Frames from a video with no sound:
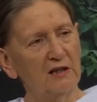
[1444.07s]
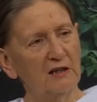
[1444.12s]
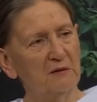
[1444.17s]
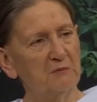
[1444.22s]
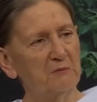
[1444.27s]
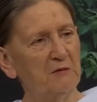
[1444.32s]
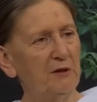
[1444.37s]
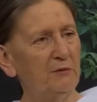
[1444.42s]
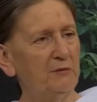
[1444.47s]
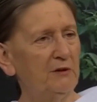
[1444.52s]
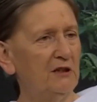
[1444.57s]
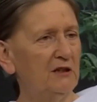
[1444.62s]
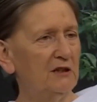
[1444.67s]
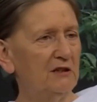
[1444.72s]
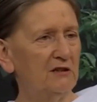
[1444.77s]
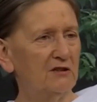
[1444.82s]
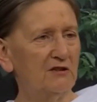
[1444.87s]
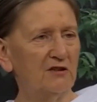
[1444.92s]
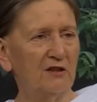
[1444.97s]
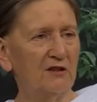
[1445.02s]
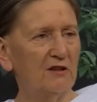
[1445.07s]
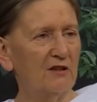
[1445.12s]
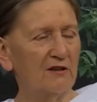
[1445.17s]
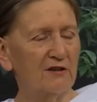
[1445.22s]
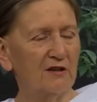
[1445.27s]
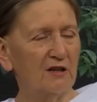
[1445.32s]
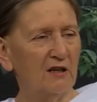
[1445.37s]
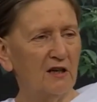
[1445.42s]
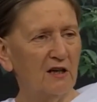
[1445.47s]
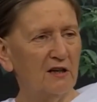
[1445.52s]
Maybe it's
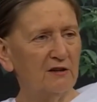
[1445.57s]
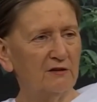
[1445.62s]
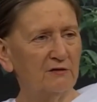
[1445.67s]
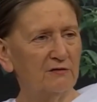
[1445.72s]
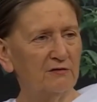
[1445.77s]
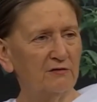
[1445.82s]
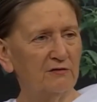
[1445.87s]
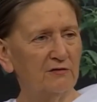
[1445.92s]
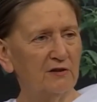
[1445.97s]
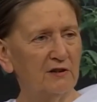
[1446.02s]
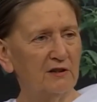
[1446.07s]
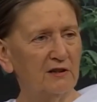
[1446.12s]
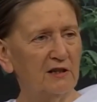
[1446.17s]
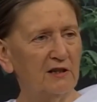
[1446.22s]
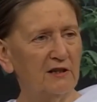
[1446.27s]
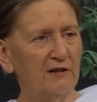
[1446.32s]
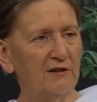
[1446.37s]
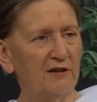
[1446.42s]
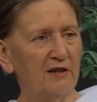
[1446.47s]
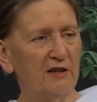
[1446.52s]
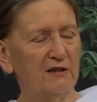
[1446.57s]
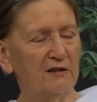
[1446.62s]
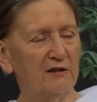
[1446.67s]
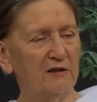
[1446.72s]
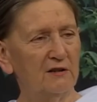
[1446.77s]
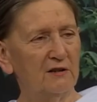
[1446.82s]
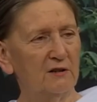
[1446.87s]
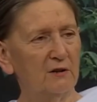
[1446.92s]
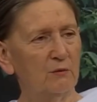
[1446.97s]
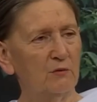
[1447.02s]
another life, and
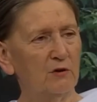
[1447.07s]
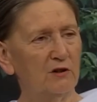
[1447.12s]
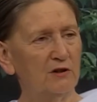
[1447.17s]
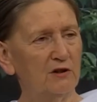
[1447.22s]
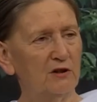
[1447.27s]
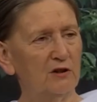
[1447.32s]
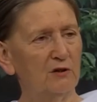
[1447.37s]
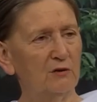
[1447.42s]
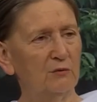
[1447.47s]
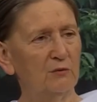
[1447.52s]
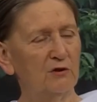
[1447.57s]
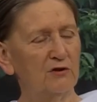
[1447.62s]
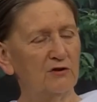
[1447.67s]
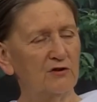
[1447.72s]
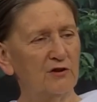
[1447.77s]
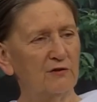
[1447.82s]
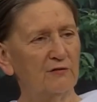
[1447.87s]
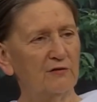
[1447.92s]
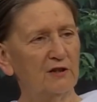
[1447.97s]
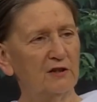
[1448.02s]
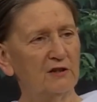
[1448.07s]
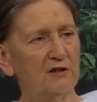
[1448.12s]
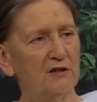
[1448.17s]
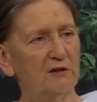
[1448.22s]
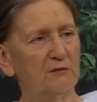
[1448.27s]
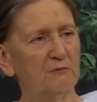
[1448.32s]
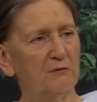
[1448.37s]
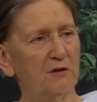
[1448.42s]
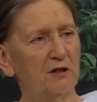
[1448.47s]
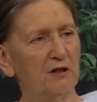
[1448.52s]
then the one who was the
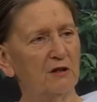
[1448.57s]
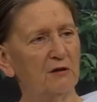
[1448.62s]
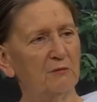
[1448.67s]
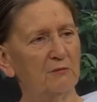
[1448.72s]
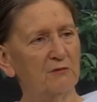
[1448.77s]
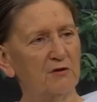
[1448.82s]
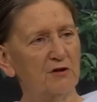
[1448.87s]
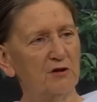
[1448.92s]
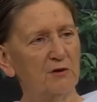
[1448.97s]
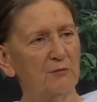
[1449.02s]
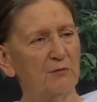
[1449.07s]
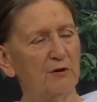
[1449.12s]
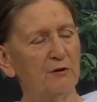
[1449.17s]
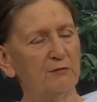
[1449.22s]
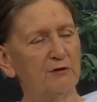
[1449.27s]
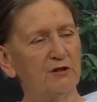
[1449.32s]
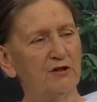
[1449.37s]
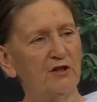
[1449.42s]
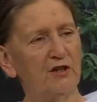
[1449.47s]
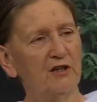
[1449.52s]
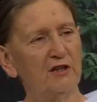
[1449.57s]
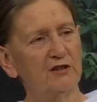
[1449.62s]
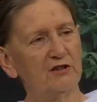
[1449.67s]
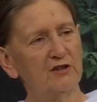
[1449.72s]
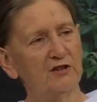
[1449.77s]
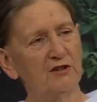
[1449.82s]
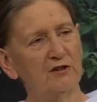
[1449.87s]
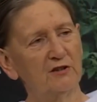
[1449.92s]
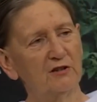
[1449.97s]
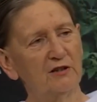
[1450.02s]
victim becomes the
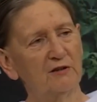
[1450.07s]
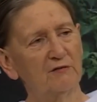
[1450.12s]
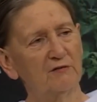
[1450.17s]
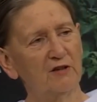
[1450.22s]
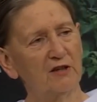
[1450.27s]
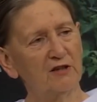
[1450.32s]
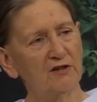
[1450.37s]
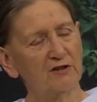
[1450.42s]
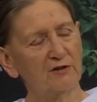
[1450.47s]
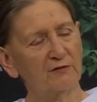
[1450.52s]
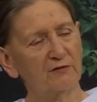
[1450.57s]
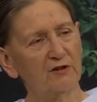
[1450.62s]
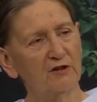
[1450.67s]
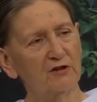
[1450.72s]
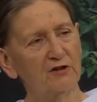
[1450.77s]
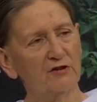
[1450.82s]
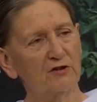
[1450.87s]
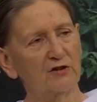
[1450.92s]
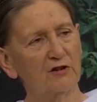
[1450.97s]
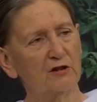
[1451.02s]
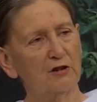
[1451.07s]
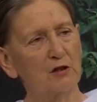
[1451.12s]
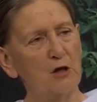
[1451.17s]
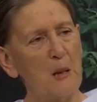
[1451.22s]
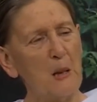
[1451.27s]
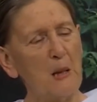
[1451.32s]
perpetrator, and vice versa.